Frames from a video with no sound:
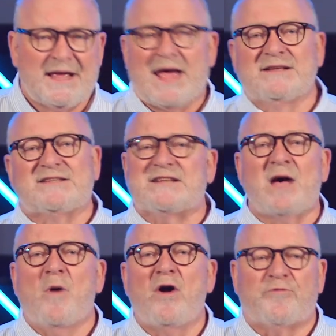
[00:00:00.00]
and
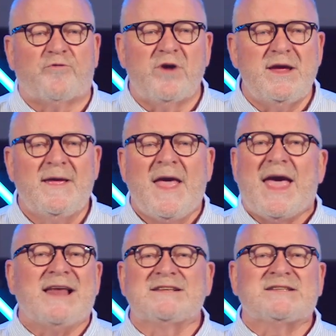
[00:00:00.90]
some are free.
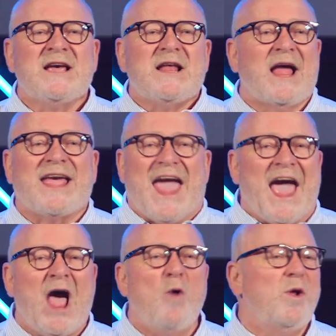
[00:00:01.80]
And it's like,
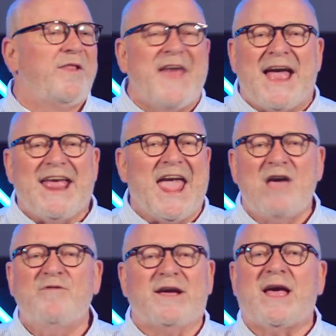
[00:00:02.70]
how will that
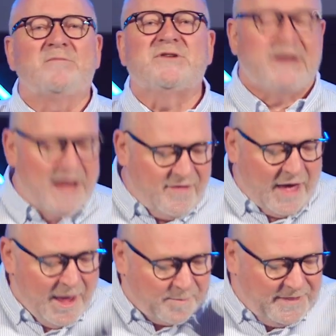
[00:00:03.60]
ever come together?
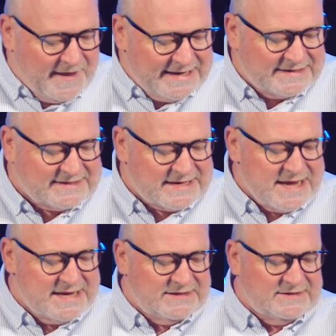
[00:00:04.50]
But then he
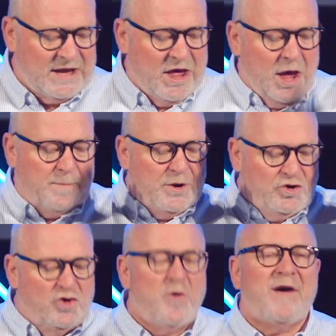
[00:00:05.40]
says,
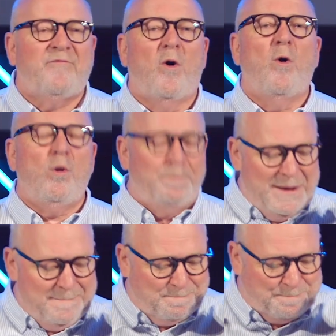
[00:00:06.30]
but you have all
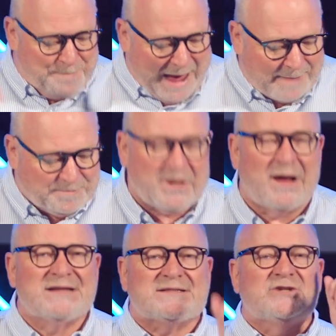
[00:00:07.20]
been
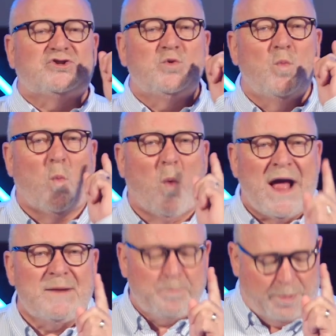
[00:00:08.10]
baptized into
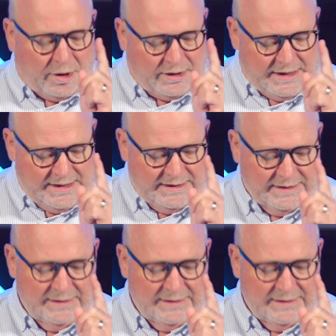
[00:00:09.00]
one body